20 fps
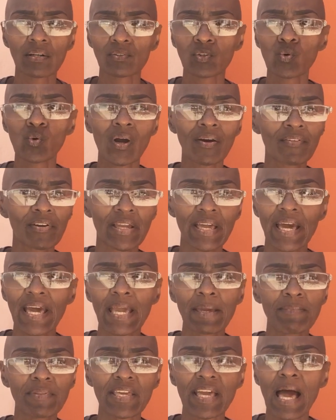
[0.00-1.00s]
whoever
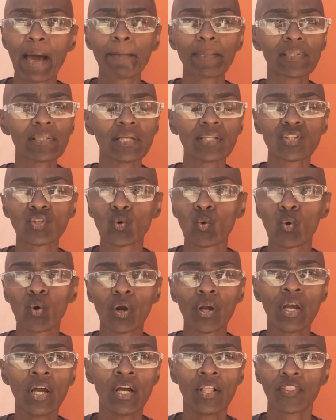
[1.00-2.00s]
came, the ambulance
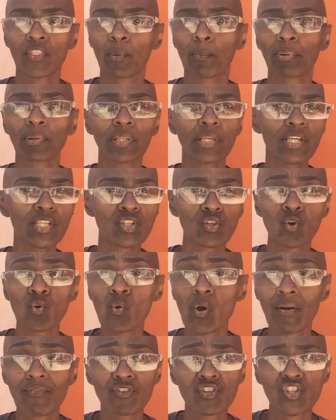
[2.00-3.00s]
or the police or
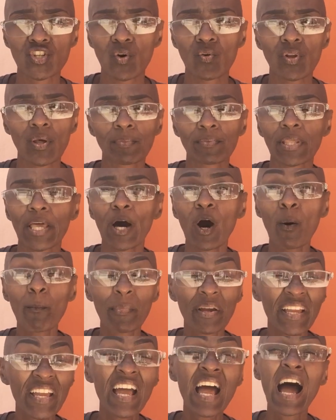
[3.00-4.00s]
whoever showed up to help
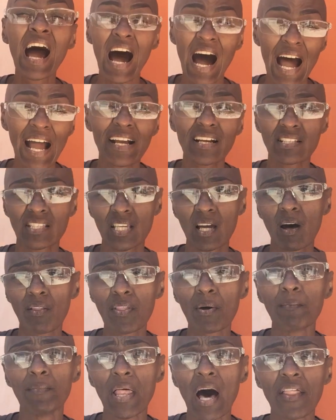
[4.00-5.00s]
me, I could tell
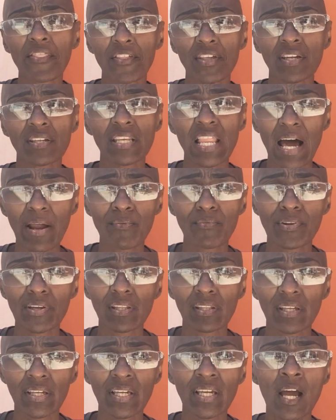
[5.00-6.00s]
them nothing, not
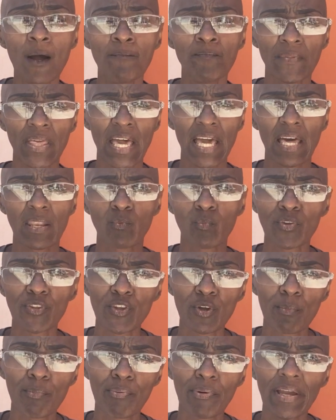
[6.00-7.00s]
really. And
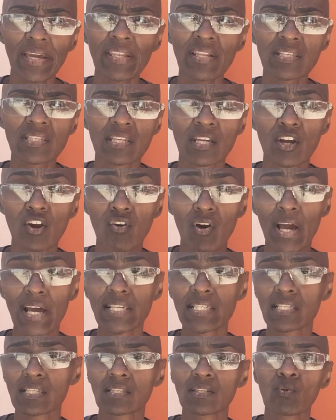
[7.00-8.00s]
when your brain is in
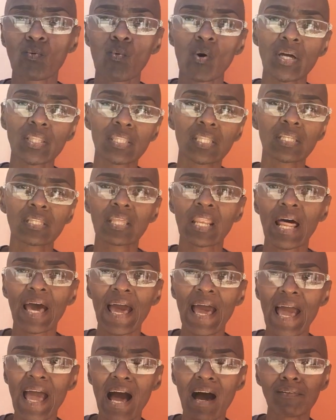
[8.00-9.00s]
crisis, the one thing that
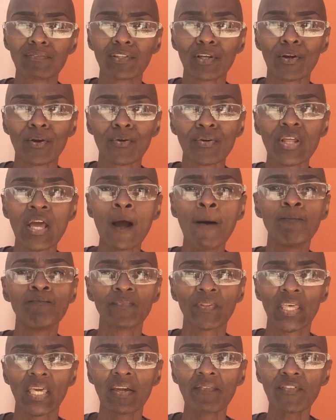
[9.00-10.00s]
I have learned,
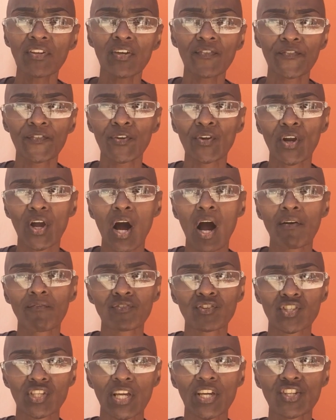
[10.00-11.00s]
even if you're
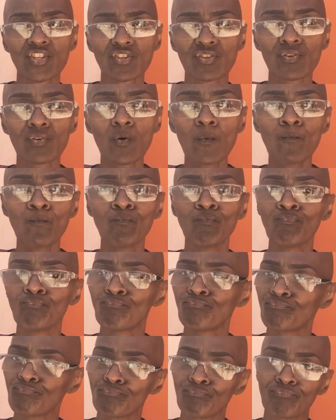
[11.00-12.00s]
conversational,
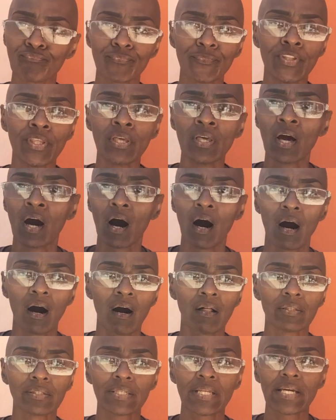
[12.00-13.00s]

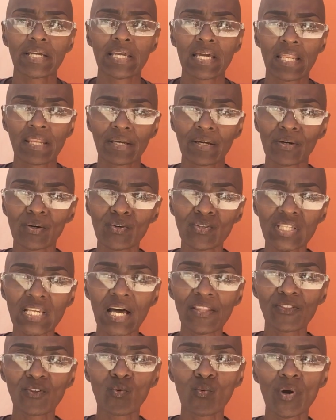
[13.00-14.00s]
all of that kind of goes
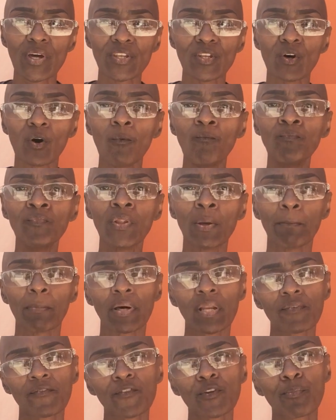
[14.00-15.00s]
out the window.
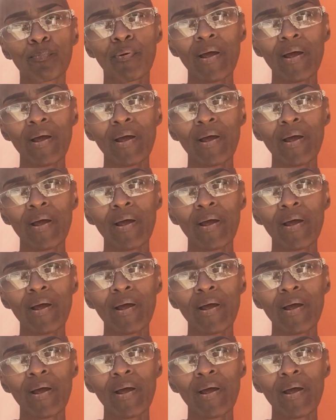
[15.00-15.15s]
But if you're